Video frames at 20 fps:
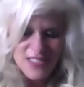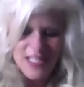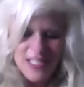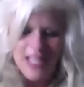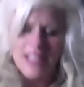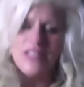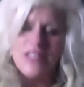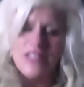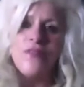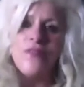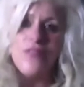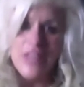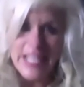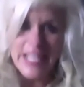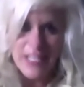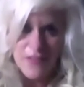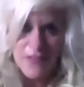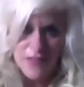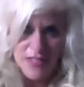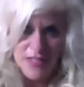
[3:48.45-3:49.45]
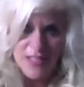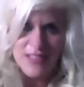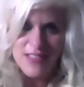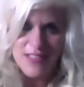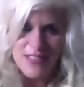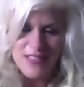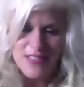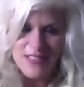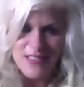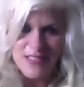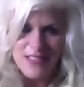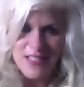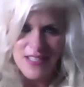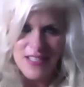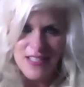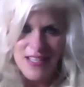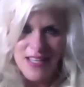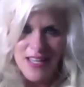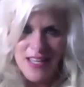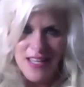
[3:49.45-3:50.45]
and forgiveness.
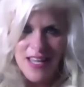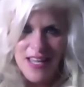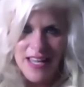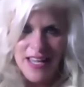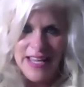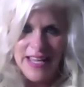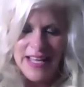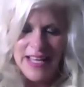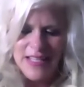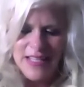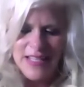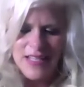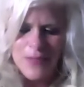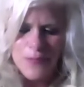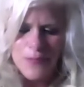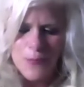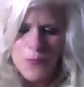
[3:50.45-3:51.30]
And